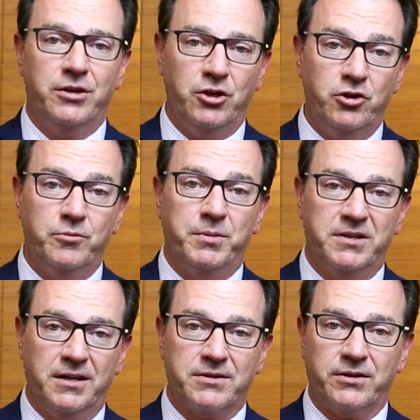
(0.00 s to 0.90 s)
you
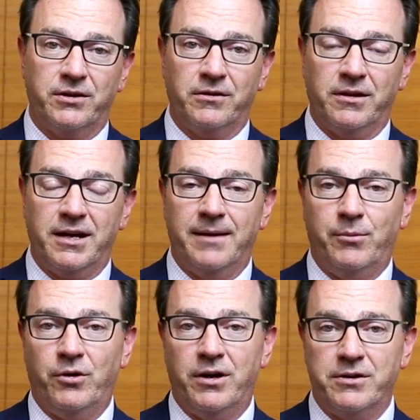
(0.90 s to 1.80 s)
potentially are
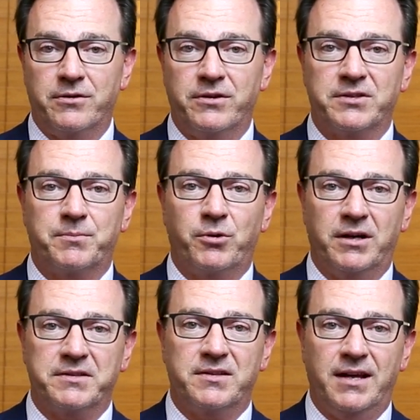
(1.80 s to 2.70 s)
liable under this
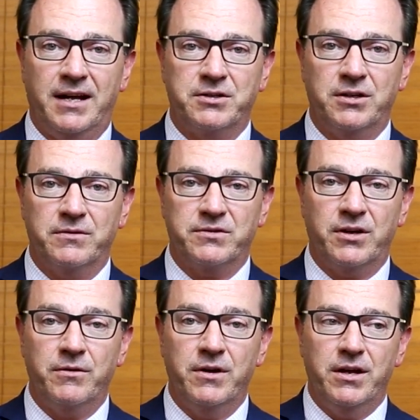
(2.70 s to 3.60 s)
broad statute.
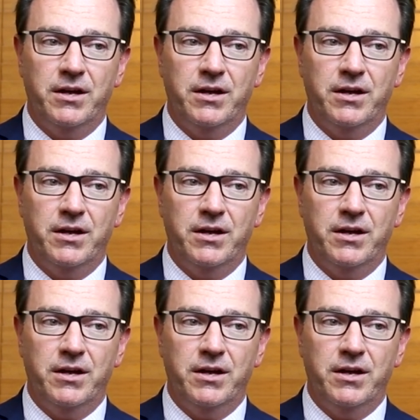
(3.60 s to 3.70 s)
So